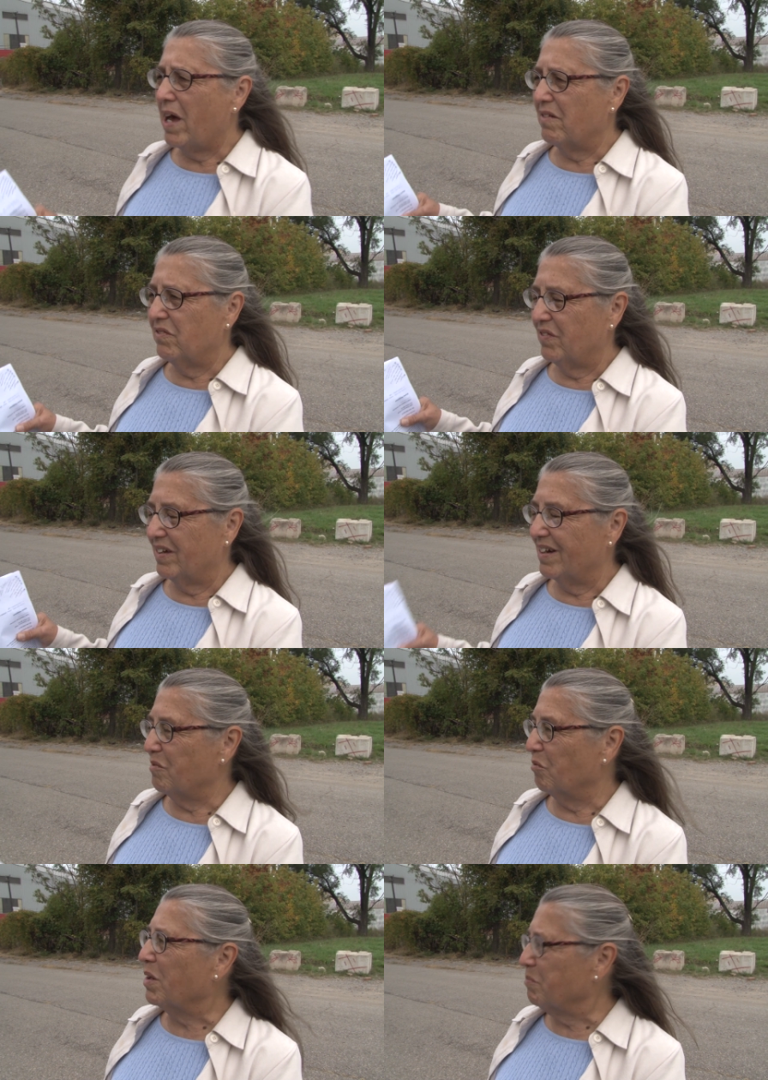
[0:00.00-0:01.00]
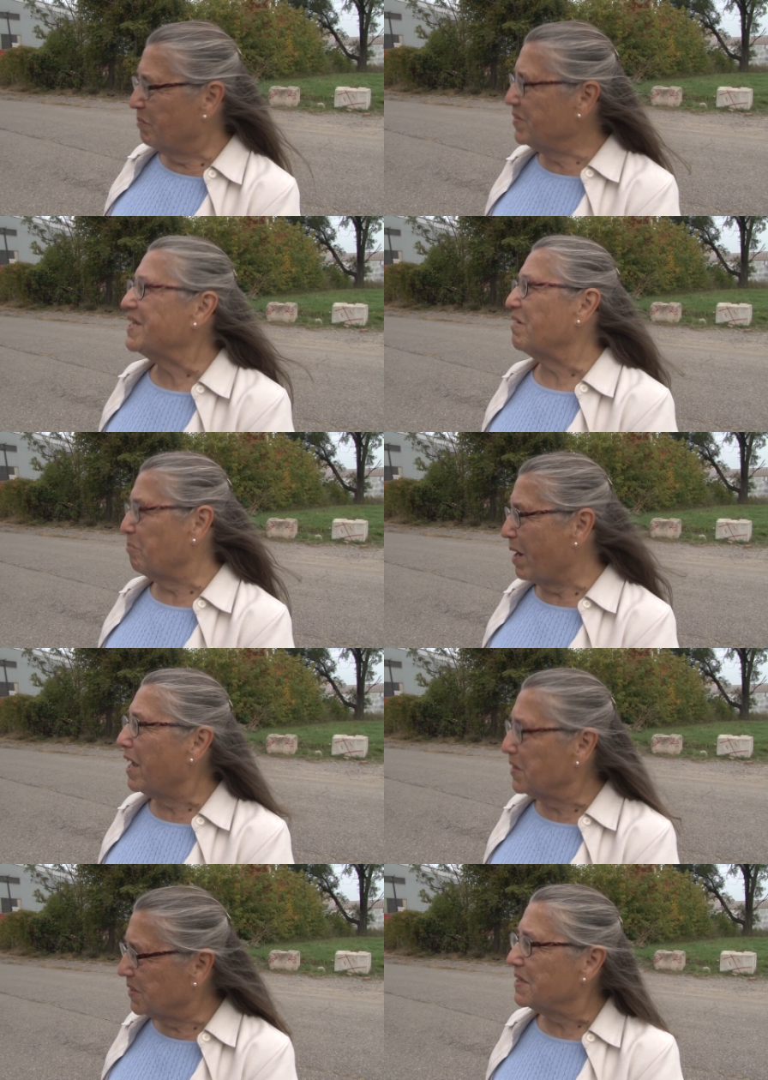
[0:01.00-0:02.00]
have one set of
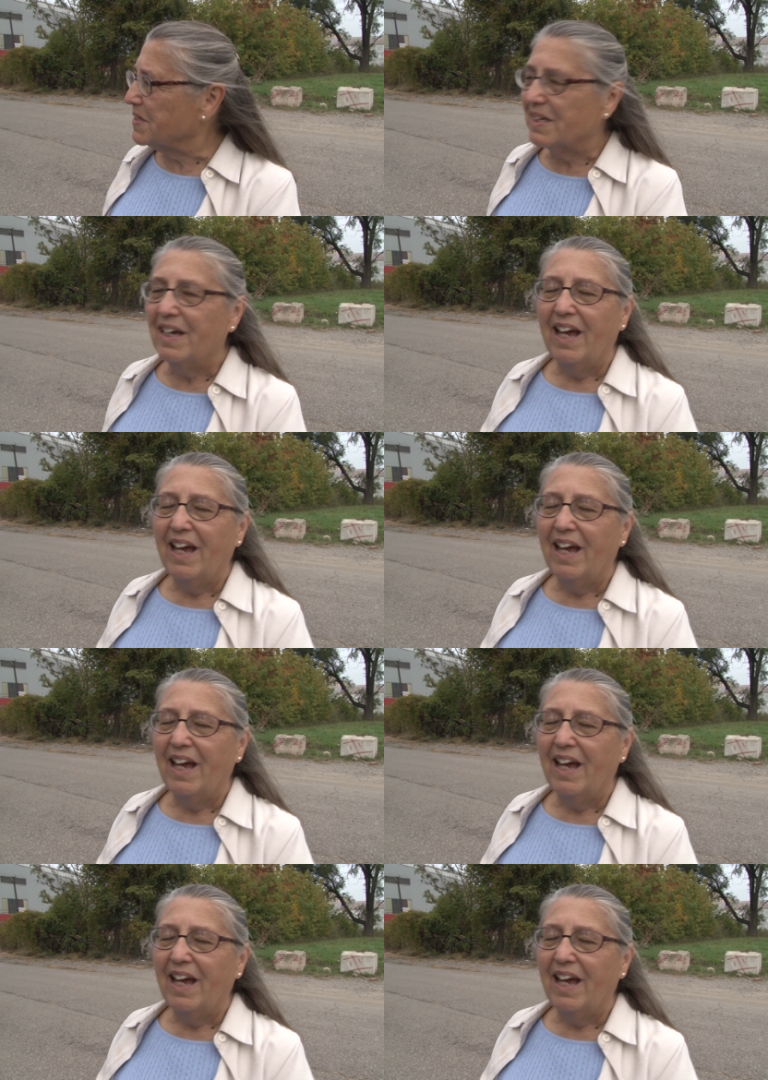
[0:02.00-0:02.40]
biases